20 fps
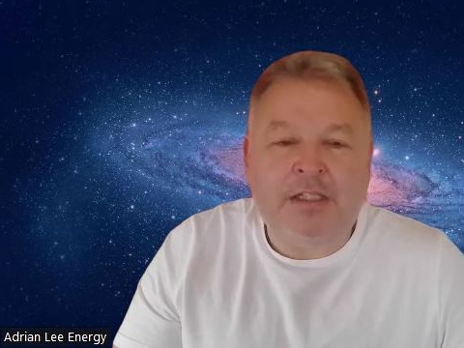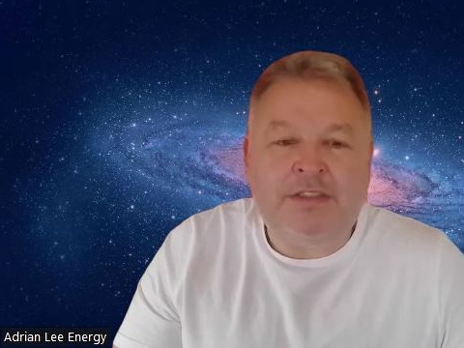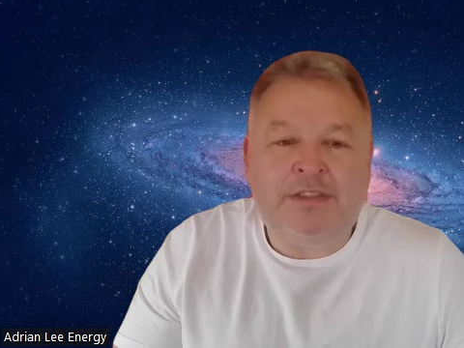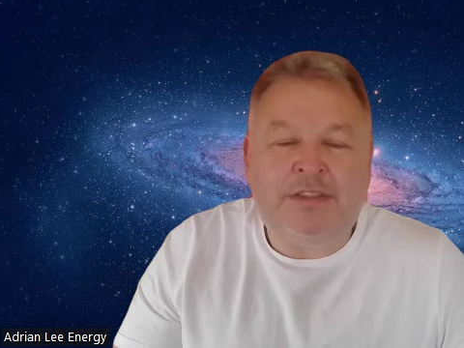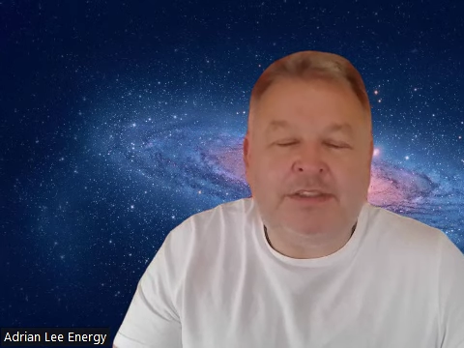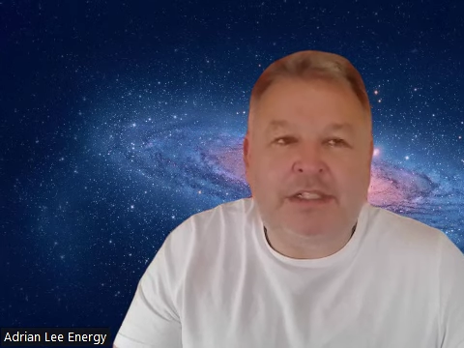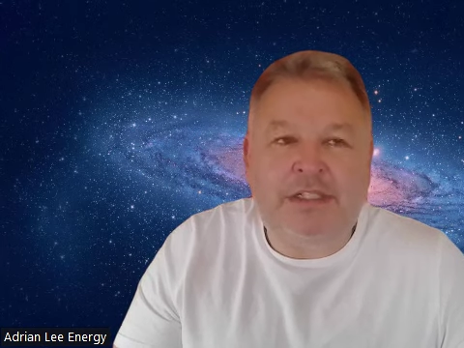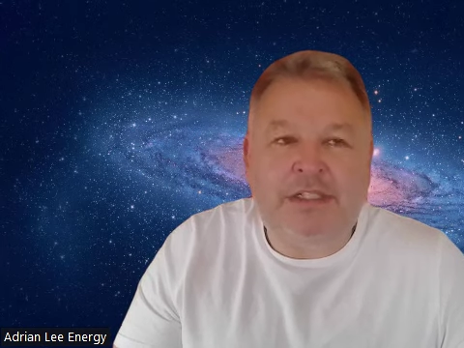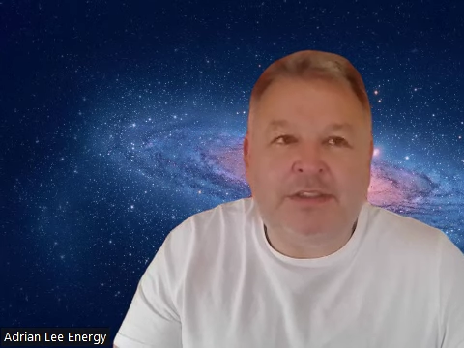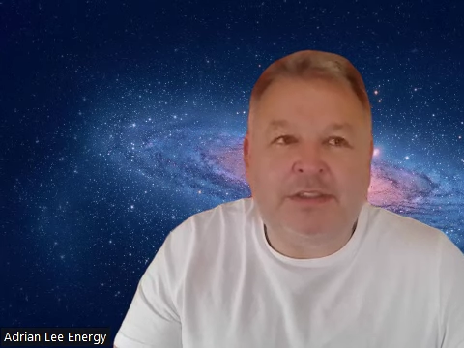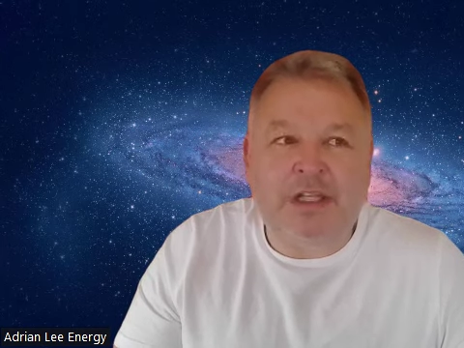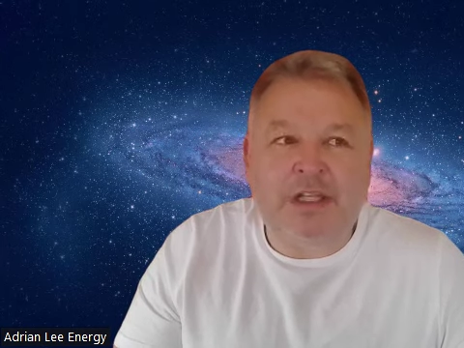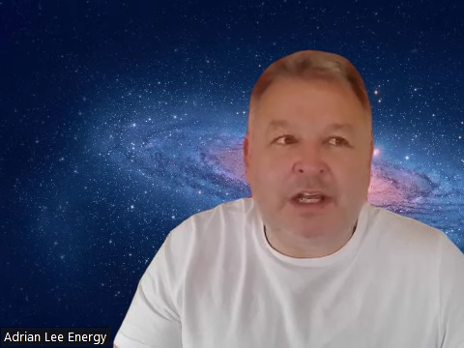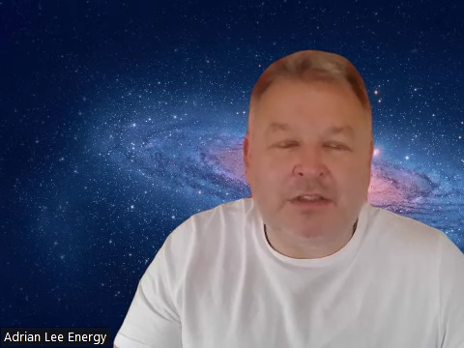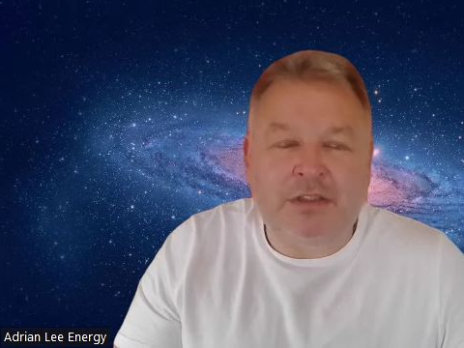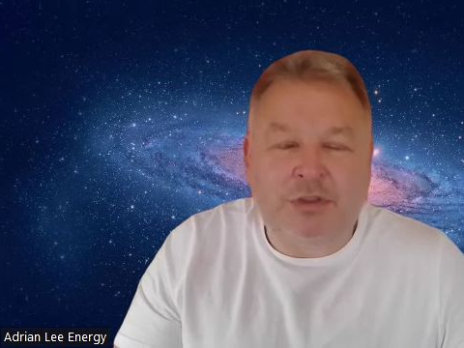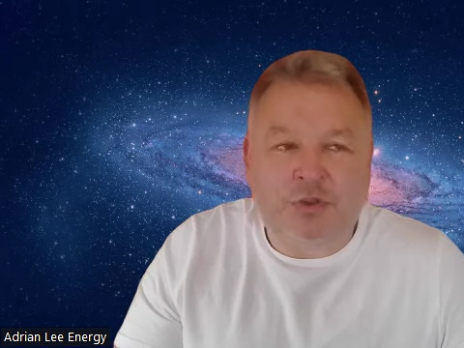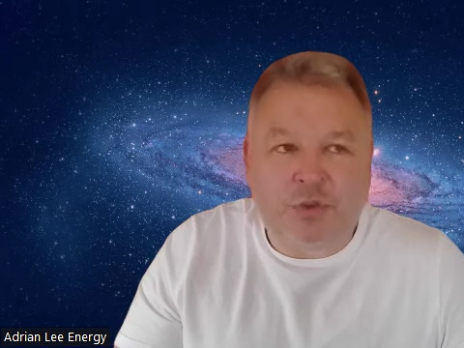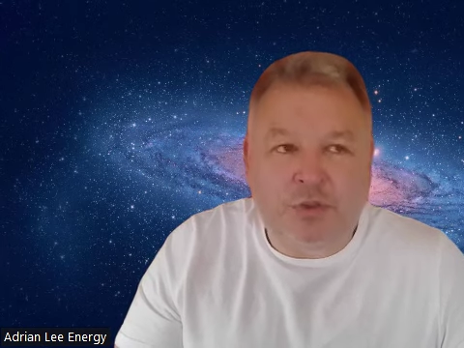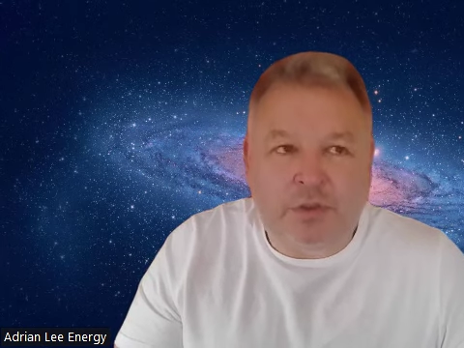Since
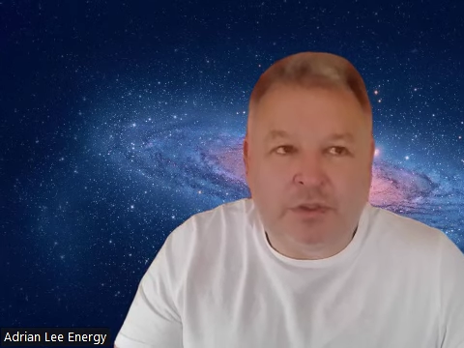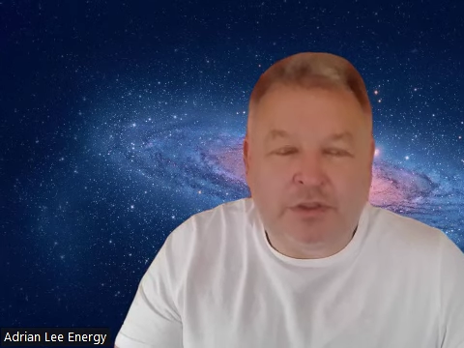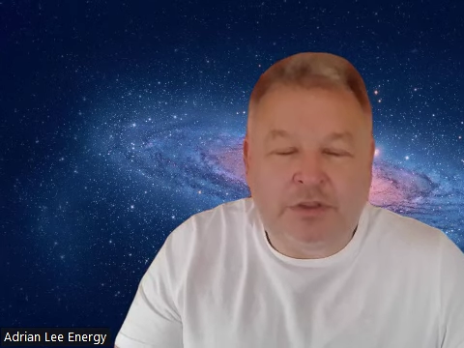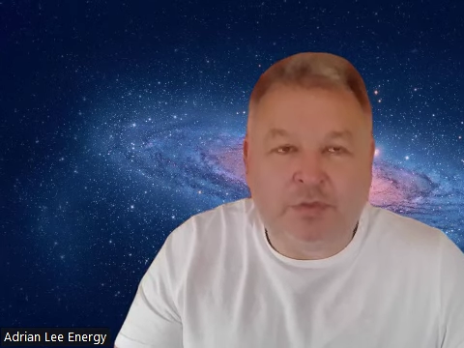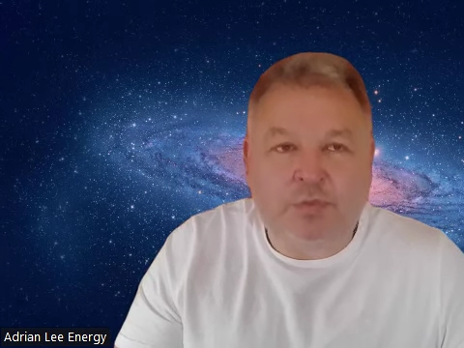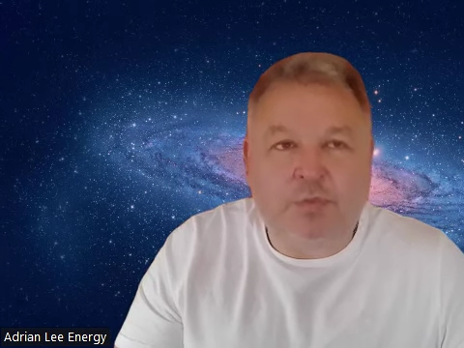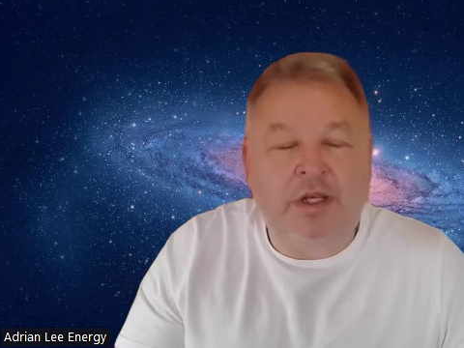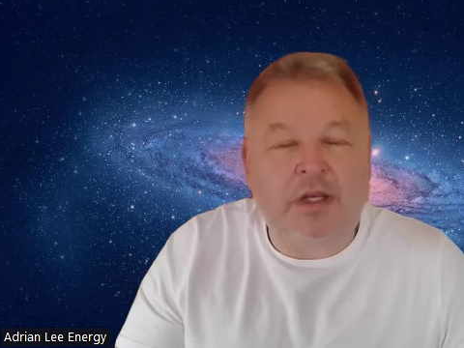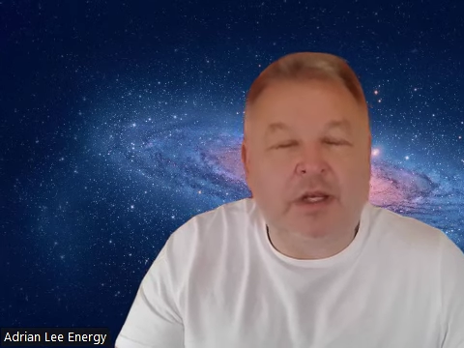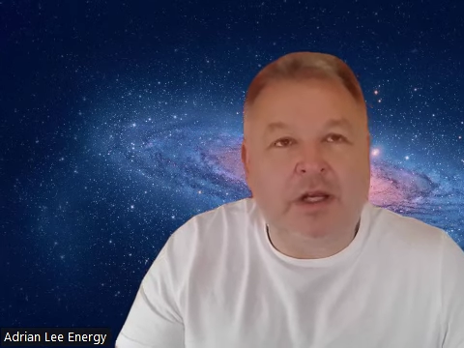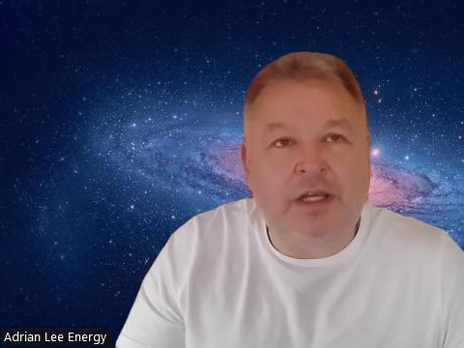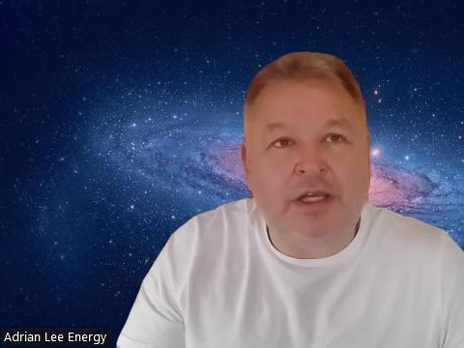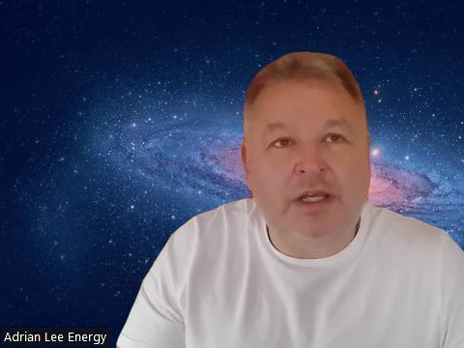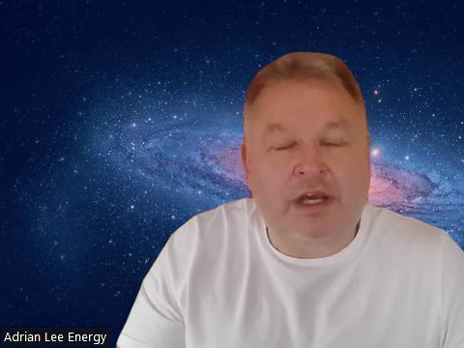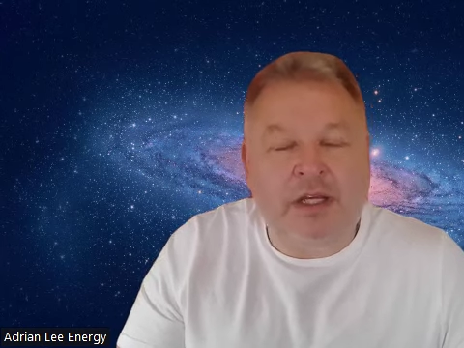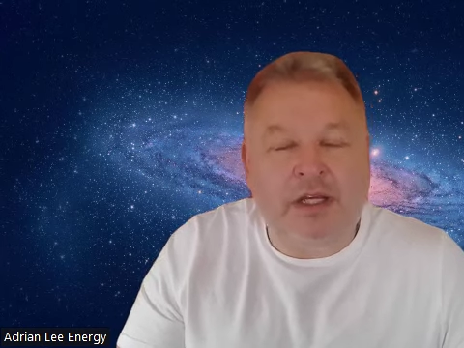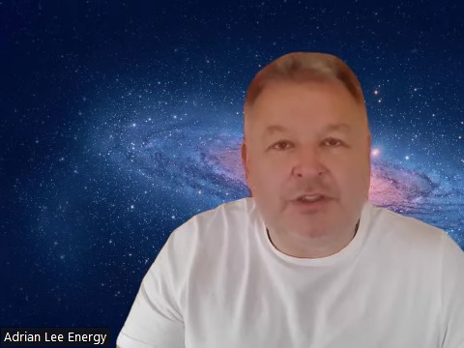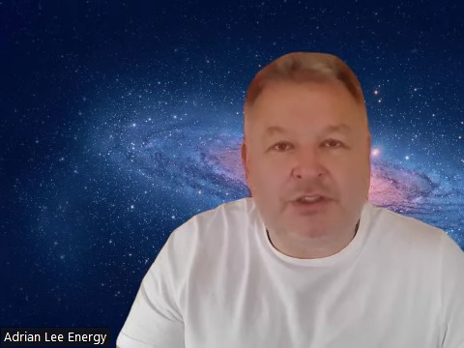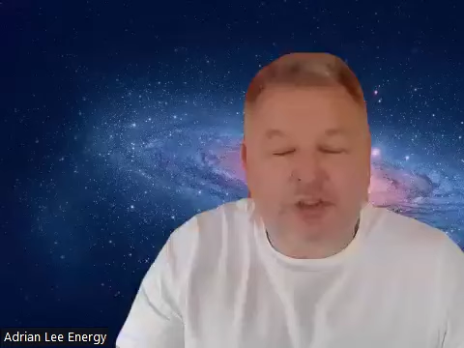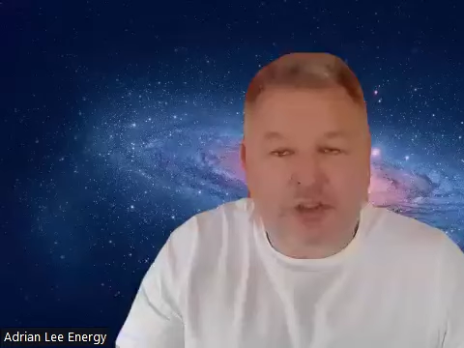last August, when
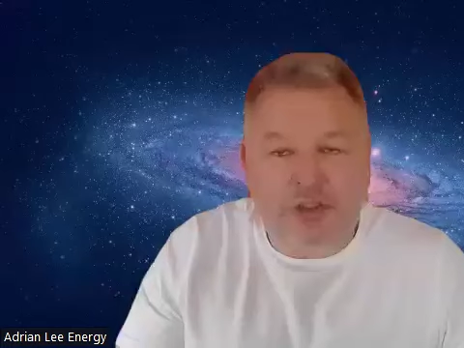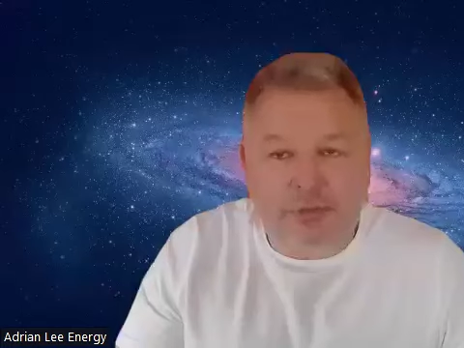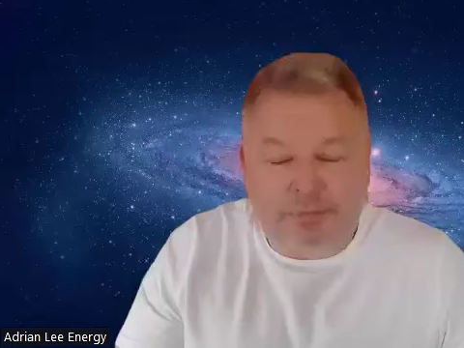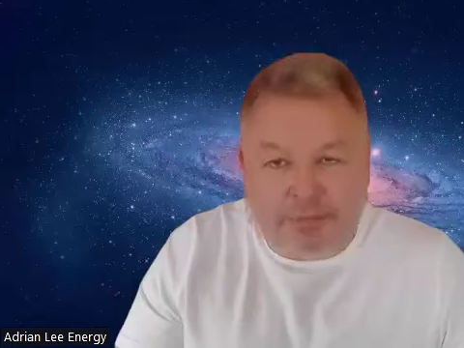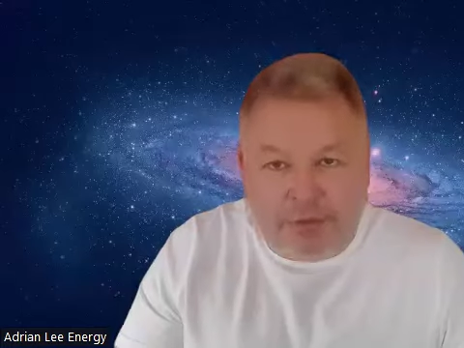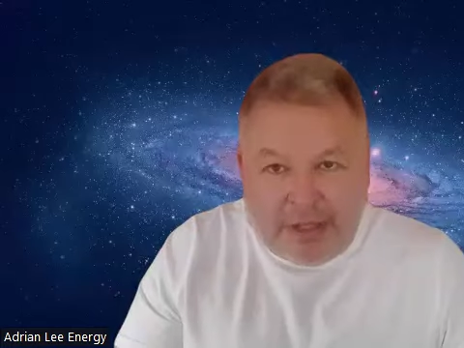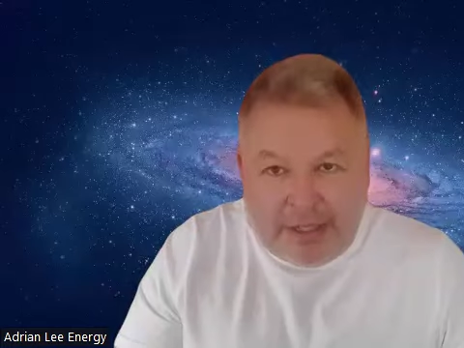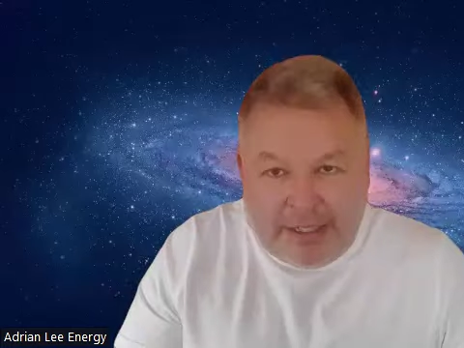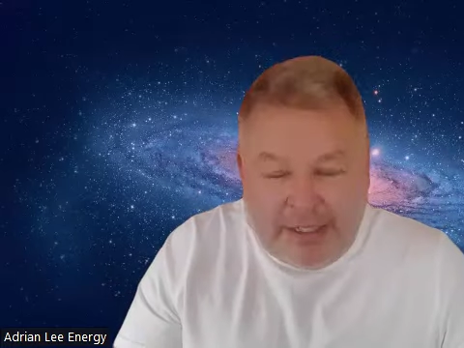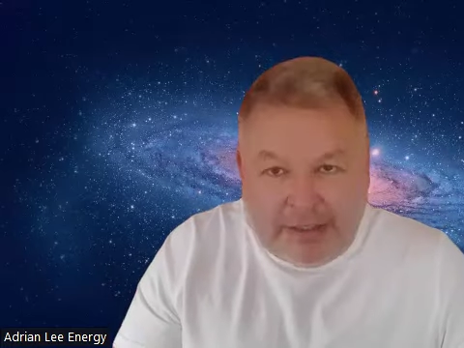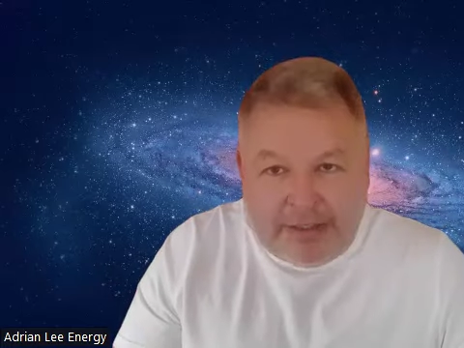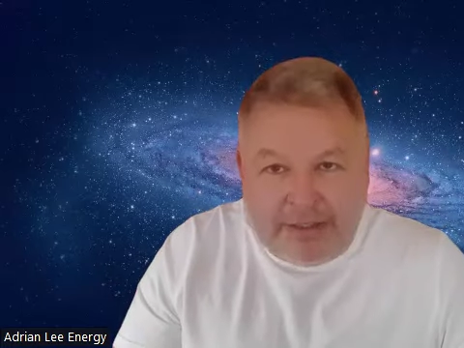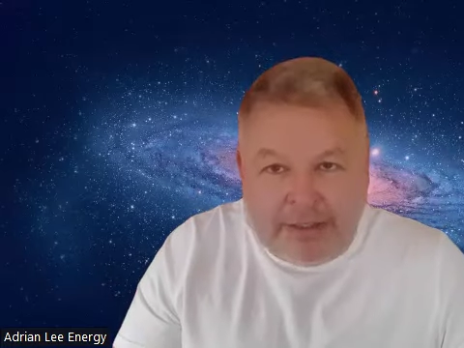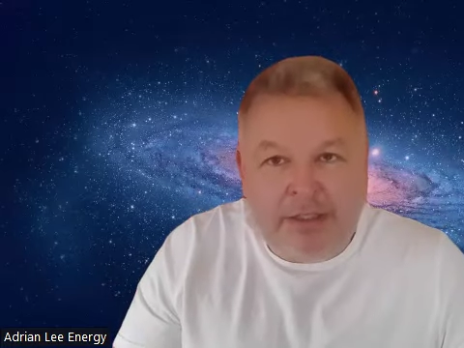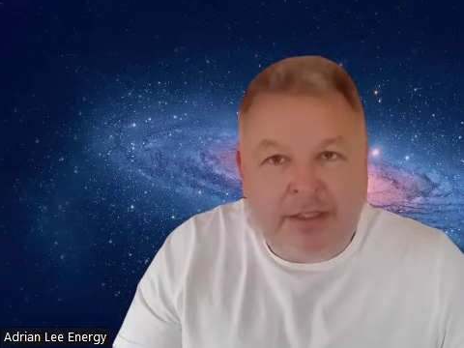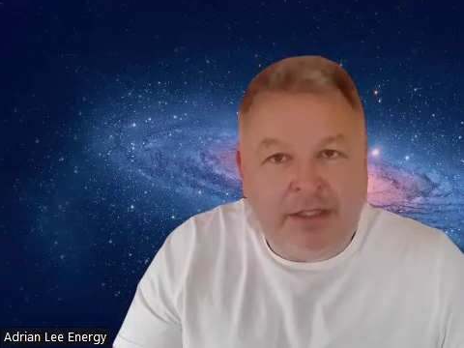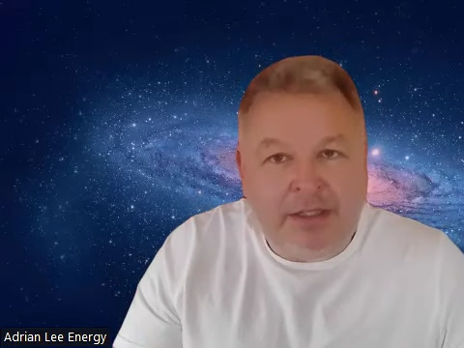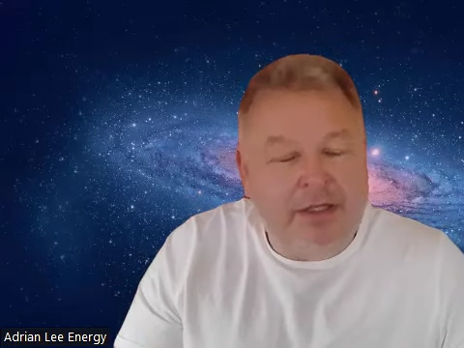I took a break,